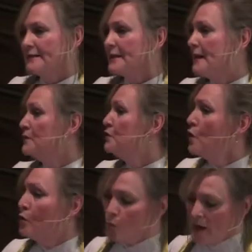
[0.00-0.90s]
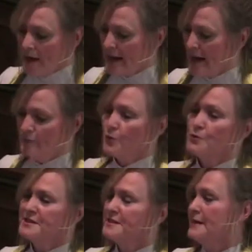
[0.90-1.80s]
let no one ever
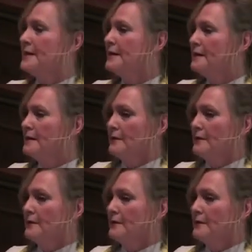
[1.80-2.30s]
see